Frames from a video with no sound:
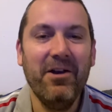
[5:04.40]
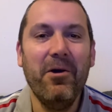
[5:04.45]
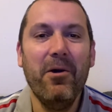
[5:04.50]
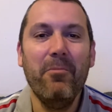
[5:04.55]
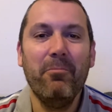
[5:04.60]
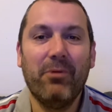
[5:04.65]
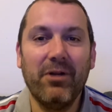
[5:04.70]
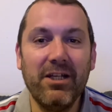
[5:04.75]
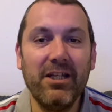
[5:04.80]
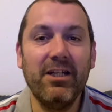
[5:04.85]

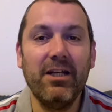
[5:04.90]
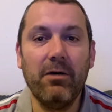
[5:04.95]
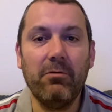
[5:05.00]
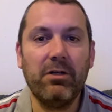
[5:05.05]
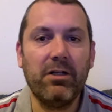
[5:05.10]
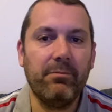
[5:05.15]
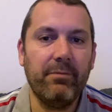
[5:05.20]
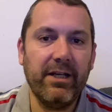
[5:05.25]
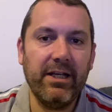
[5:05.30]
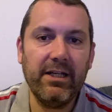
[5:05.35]
But you know what
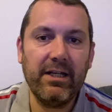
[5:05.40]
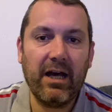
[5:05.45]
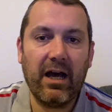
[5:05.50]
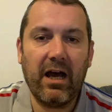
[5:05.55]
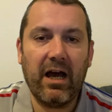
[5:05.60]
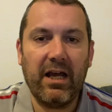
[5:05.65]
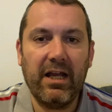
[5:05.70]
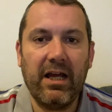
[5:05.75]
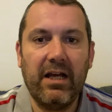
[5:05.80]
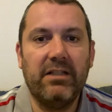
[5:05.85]
I mean,
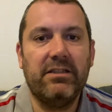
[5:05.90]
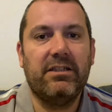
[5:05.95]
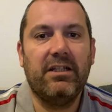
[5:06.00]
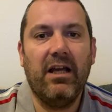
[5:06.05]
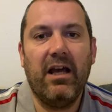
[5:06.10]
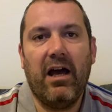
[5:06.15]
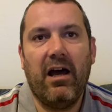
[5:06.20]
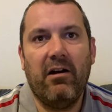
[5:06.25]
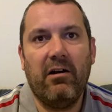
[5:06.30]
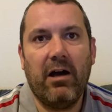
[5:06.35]

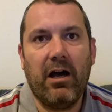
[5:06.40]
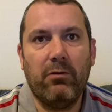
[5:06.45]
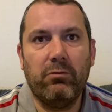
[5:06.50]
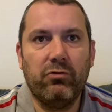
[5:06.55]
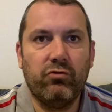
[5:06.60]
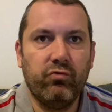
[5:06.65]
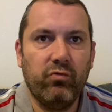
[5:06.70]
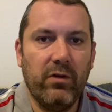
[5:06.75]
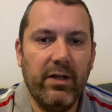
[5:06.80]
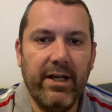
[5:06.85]
I was
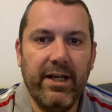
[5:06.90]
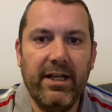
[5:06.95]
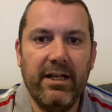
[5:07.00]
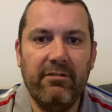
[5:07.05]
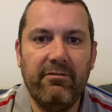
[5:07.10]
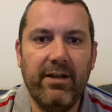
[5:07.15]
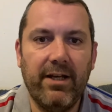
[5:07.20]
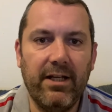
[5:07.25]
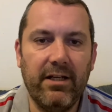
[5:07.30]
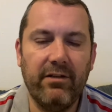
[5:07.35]

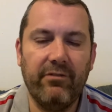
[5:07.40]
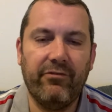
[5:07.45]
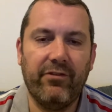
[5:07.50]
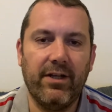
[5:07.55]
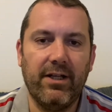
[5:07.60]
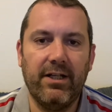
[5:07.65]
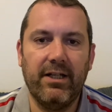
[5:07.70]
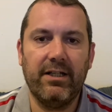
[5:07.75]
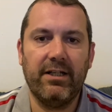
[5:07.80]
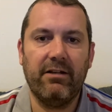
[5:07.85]
really
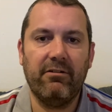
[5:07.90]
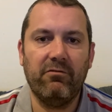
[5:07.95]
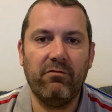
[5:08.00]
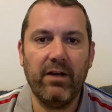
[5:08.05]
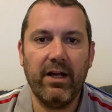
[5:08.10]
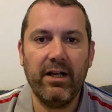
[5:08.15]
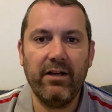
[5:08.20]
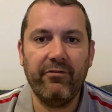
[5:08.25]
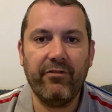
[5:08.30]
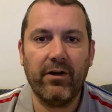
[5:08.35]
feeling it,
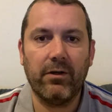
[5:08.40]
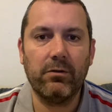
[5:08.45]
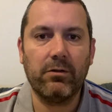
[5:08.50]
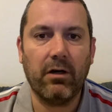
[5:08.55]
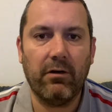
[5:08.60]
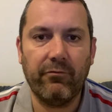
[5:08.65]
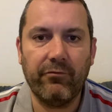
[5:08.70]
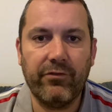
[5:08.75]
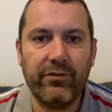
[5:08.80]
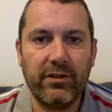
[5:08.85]
really felt
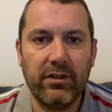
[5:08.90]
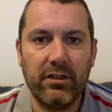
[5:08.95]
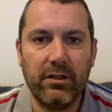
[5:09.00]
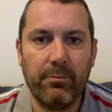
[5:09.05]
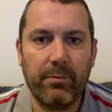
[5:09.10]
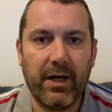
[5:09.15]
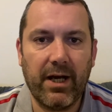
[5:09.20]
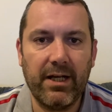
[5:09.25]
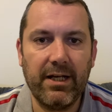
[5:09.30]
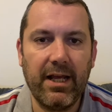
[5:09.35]
confident
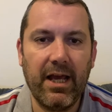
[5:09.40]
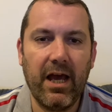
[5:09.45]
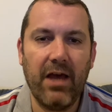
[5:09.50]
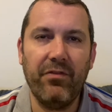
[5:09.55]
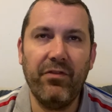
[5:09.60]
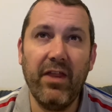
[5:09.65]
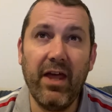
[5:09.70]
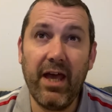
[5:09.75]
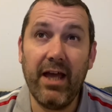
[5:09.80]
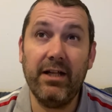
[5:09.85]
about it.
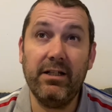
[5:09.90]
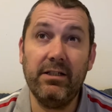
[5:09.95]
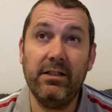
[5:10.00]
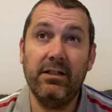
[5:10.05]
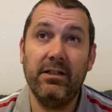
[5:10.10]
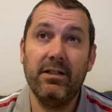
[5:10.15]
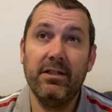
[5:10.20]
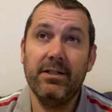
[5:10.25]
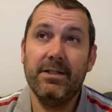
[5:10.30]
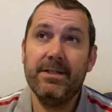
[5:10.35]
And then
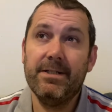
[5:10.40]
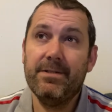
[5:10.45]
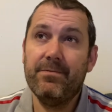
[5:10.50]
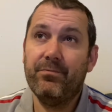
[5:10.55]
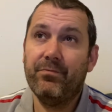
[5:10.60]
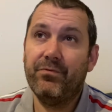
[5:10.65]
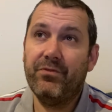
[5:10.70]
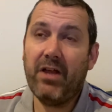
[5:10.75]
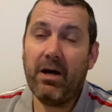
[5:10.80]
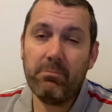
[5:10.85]

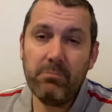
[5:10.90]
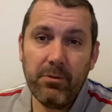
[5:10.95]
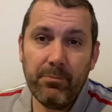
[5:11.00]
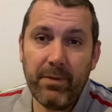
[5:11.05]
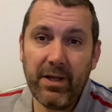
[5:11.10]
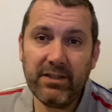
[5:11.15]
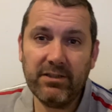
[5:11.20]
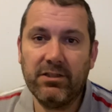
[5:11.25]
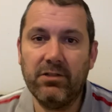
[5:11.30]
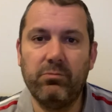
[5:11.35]
that
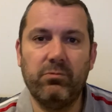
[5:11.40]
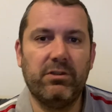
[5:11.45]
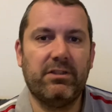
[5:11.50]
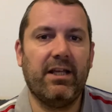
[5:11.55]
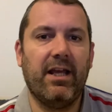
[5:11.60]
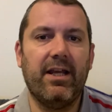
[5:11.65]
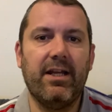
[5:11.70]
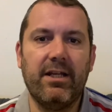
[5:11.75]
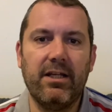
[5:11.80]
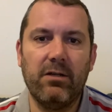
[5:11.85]
momentum was
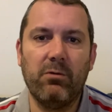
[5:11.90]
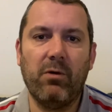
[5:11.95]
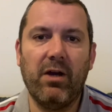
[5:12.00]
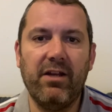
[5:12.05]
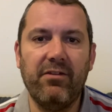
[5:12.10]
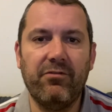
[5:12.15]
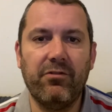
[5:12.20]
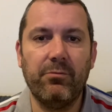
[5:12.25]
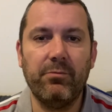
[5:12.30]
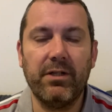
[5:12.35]
taken away
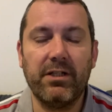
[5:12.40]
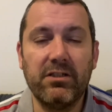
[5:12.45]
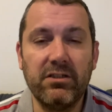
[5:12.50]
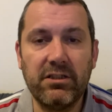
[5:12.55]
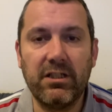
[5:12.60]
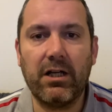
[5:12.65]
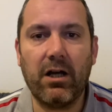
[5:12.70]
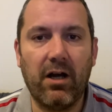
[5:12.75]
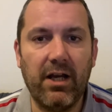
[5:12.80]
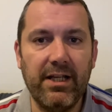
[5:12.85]
from me because
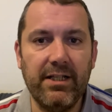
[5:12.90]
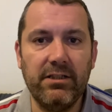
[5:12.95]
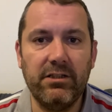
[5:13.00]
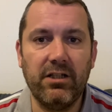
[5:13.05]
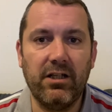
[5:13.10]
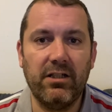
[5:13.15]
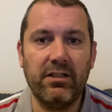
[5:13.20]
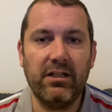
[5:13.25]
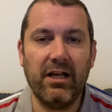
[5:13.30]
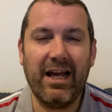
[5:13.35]
I got
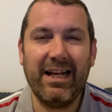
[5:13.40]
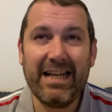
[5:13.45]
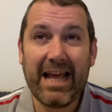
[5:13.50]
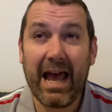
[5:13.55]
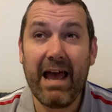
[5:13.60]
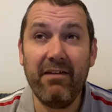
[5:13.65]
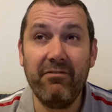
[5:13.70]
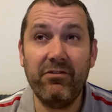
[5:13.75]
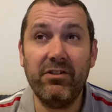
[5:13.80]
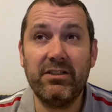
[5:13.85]
injured. And
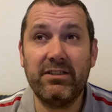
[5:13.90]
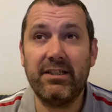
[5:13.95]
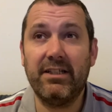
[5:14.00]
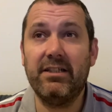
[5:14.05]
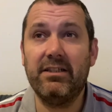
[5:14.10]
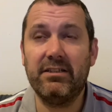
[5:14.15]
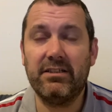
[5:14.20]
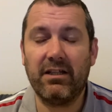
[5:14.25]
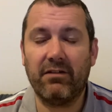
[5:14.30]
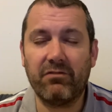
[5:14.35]
ever
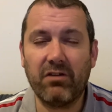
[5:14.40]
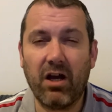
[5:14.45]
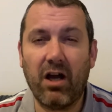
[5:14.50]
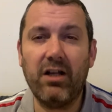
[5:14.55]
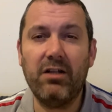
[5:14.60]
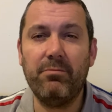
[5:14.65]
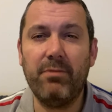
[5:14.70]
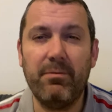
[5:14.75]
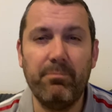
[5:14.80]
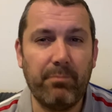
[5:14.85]
since, I've kind
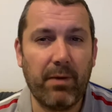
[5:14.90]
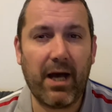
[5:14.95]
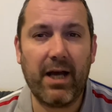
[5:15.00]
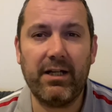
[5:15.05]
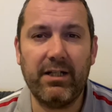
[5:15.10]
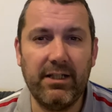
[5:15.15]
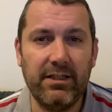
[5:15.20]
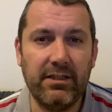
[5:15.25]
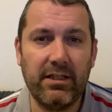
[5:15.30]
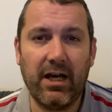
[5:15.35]
of been
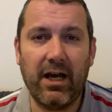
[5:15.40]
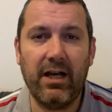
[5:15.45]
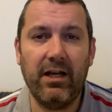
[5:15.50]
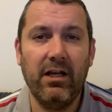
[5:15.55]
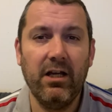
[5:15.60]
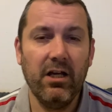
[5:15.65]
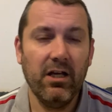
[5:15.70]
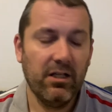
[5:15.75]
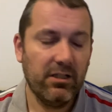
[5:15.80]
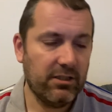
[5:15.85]
battling that.
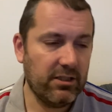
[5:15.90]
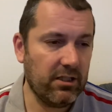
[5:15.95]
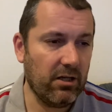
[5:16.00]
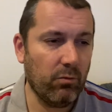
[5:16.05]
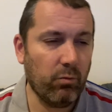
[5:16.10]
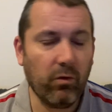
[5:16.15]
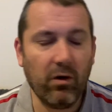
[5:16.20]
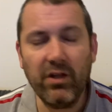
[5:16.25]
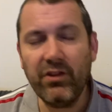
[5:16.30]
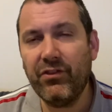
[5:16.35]
You know,
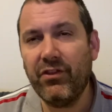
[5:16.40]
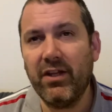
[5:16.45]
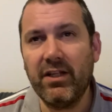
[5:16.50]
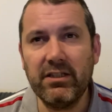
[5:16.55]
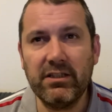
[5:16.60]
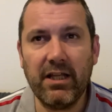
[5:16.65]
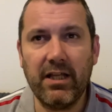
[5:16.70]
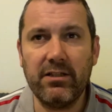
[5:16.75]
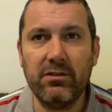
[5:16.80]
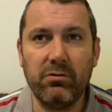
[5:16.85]
one thing's
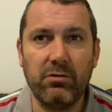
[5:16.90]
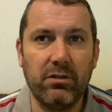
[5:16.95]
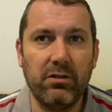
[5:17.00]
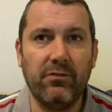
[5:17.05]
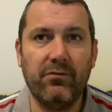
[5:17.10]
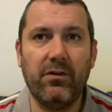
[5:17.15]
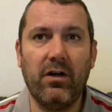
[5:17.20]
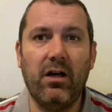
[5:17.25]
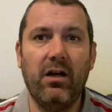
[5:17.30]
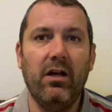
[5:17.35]
led to
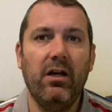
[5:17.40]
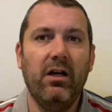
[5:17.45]
another.